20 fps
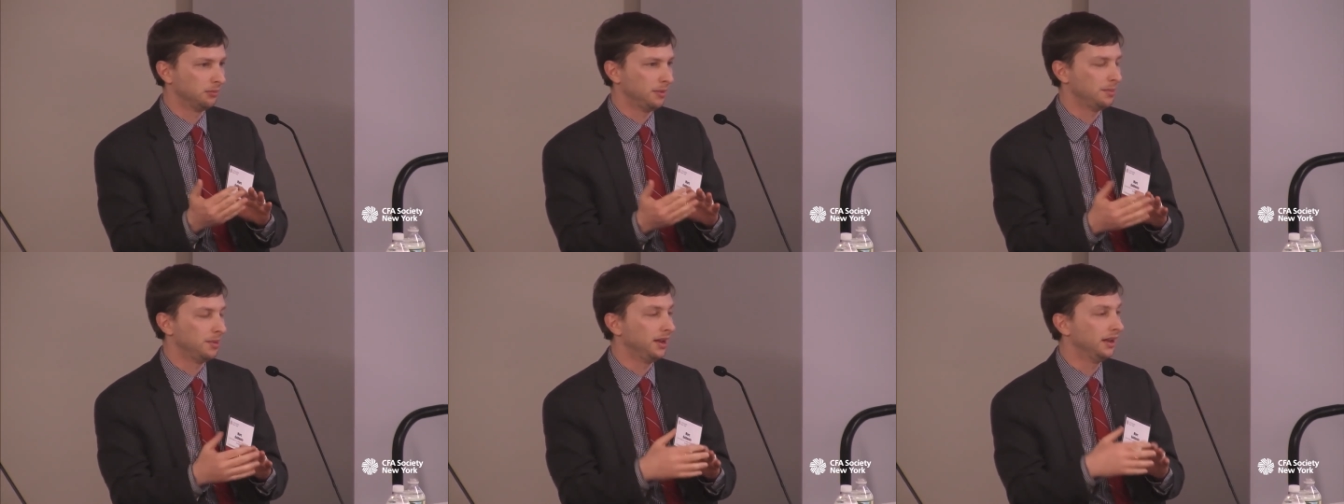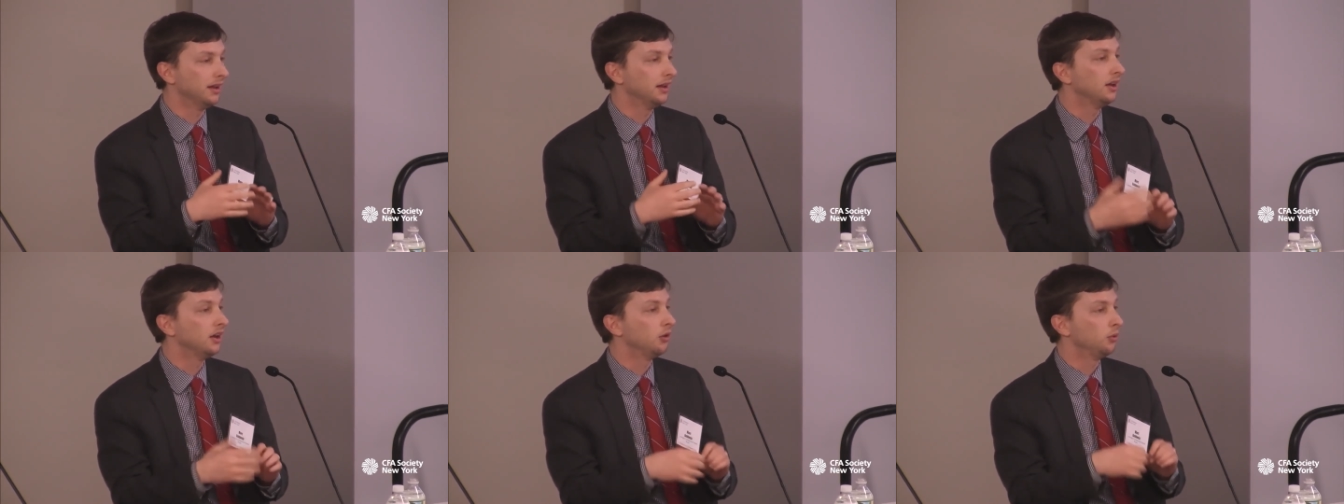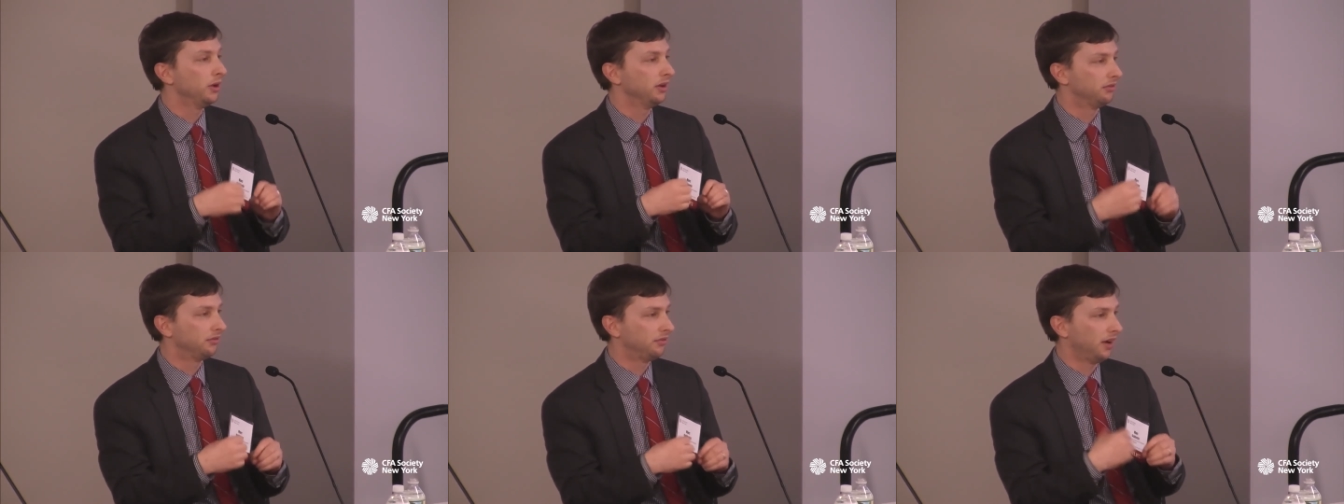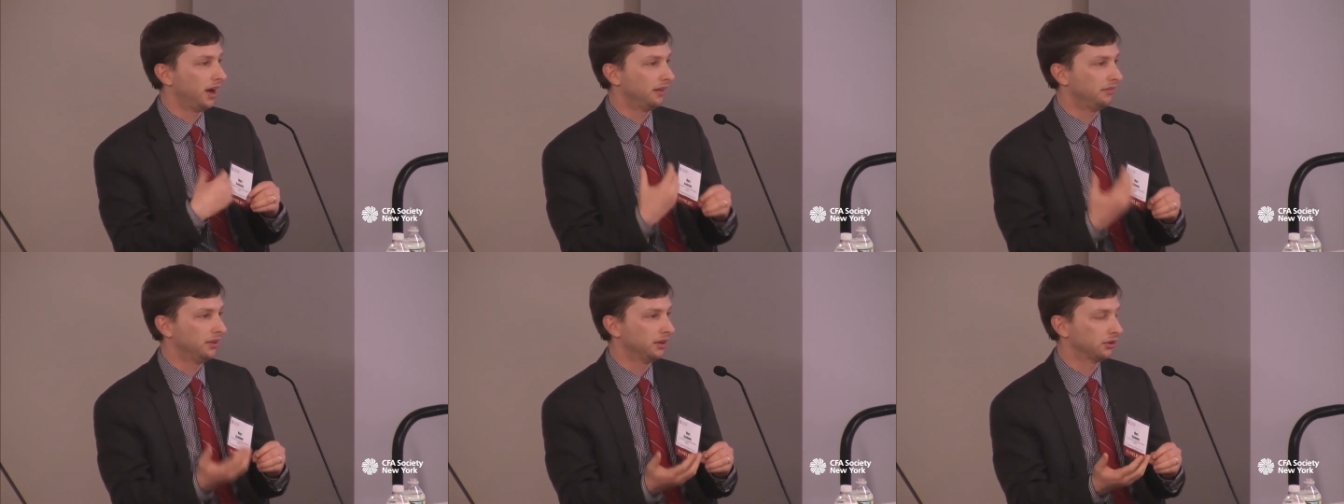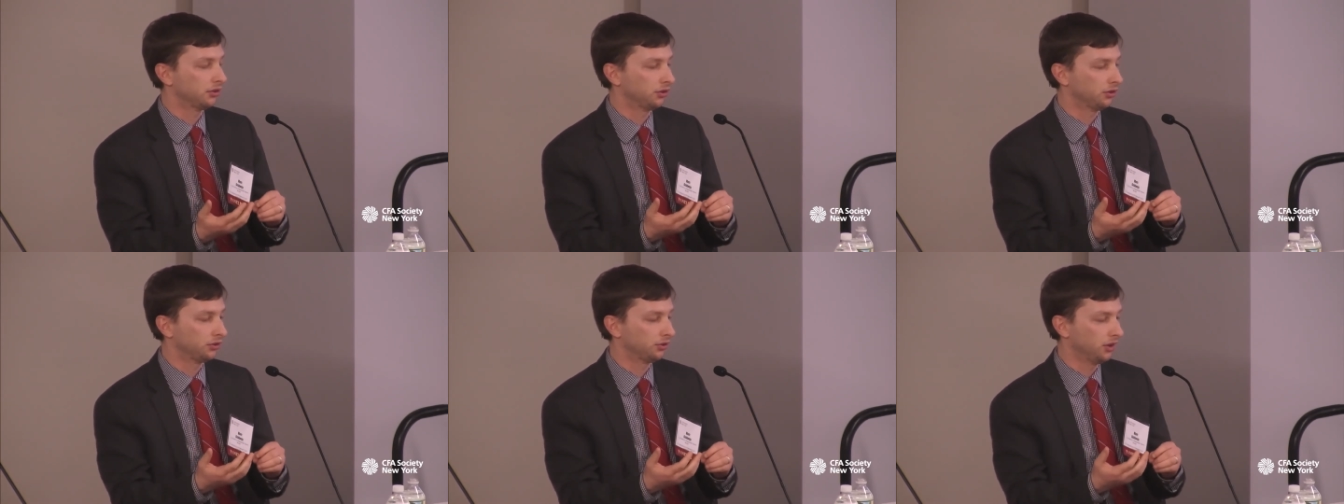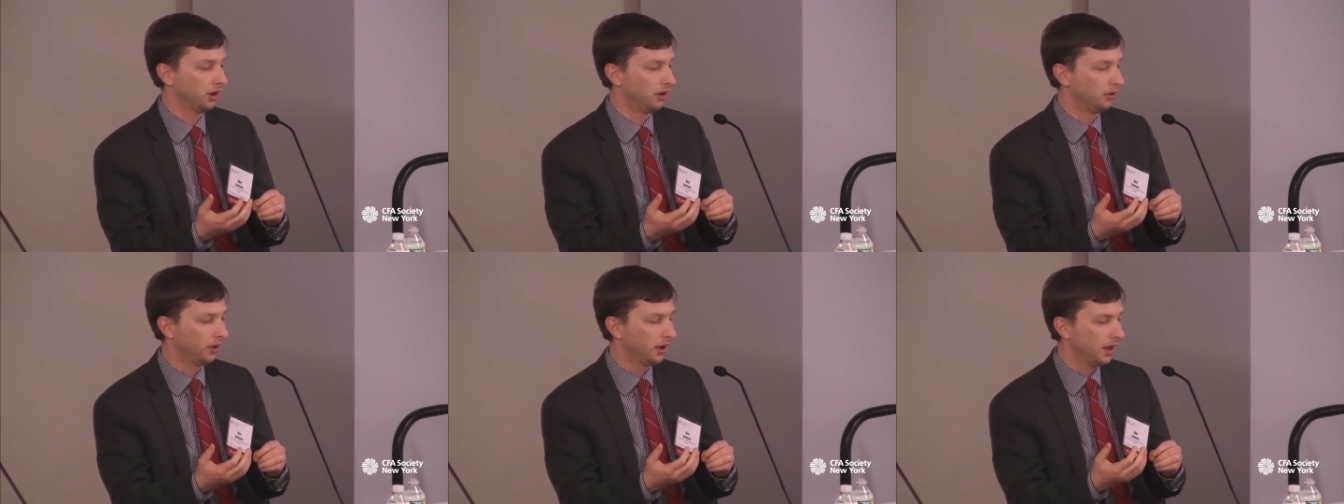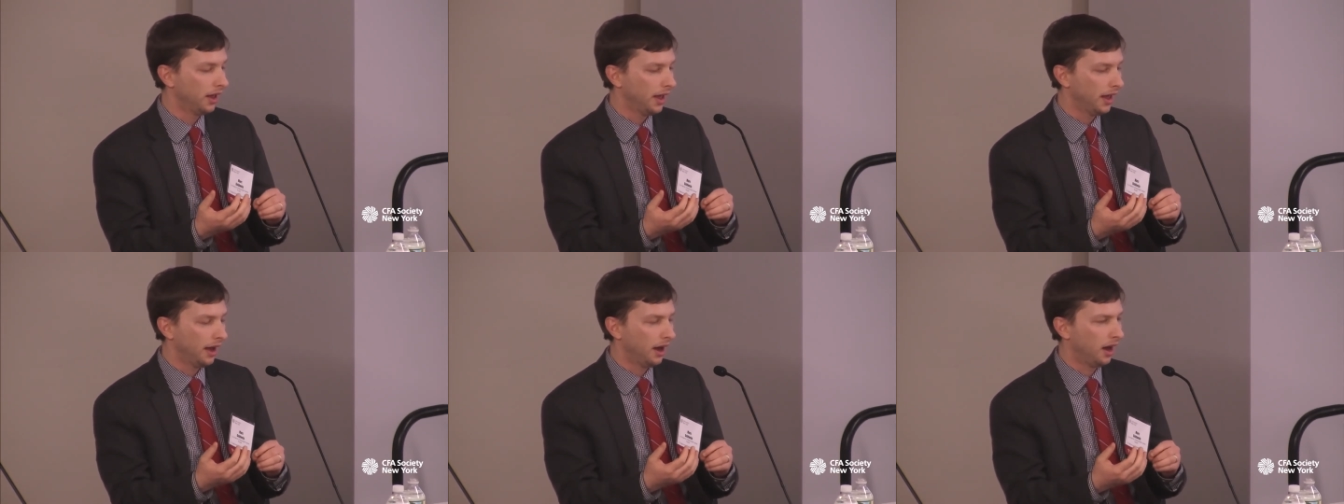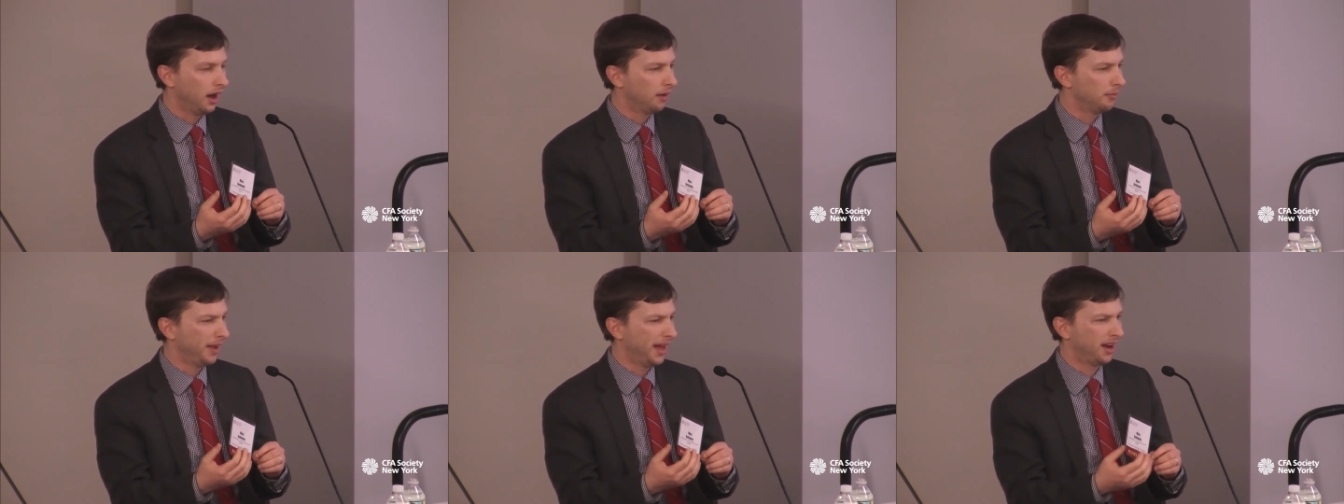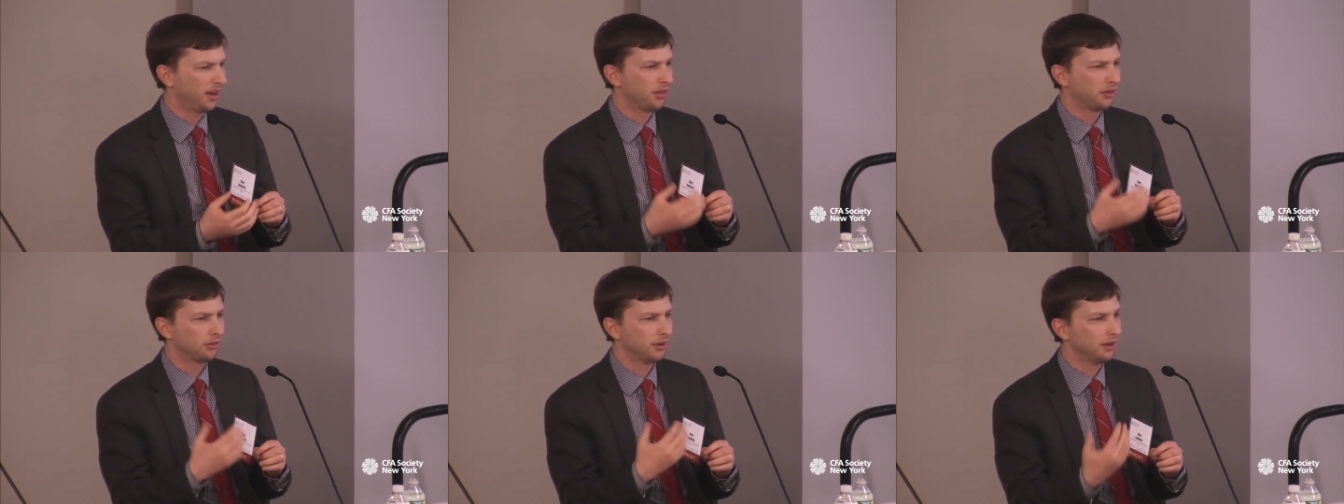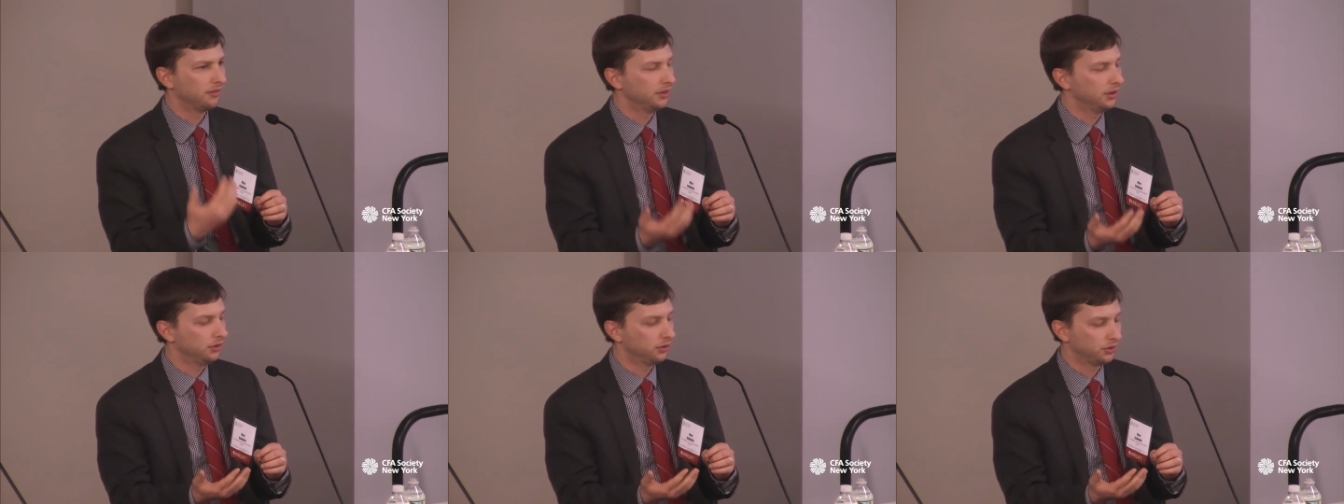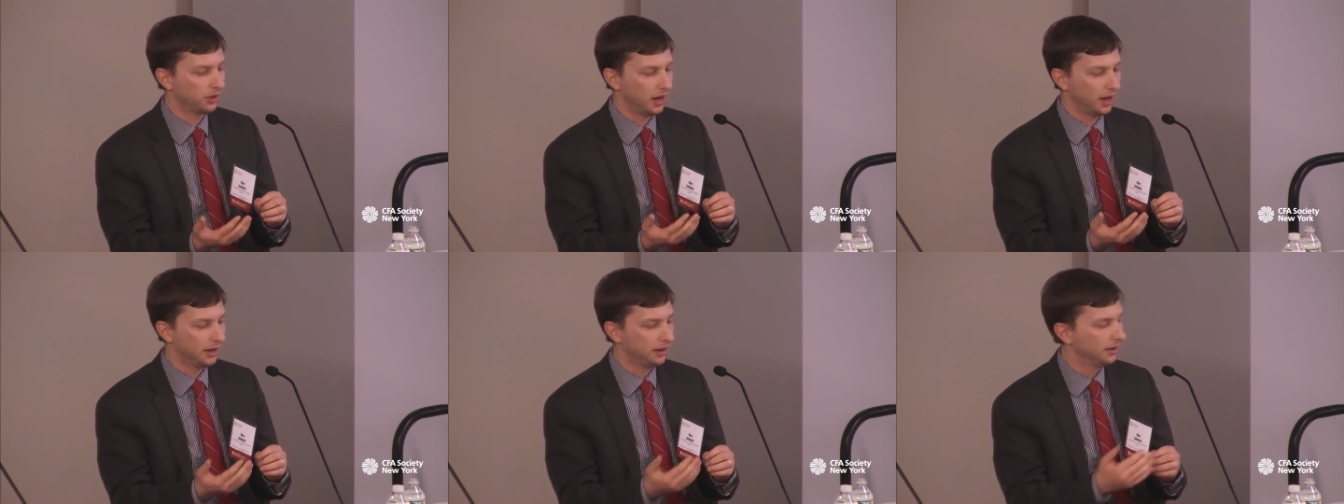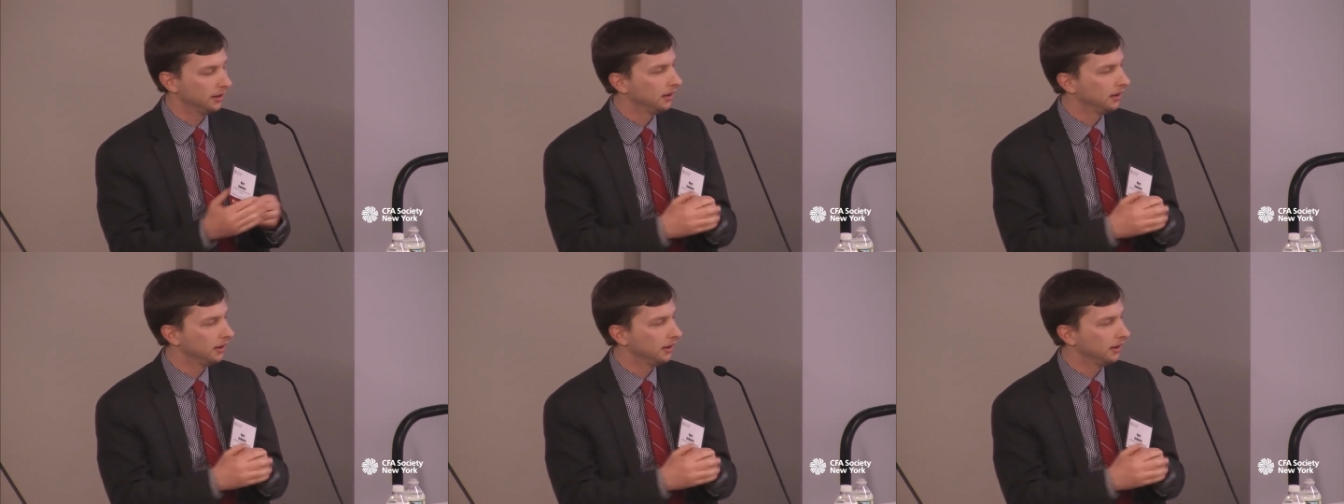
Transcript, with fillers: Maybe we have five years or so. Um, and on the revenue side,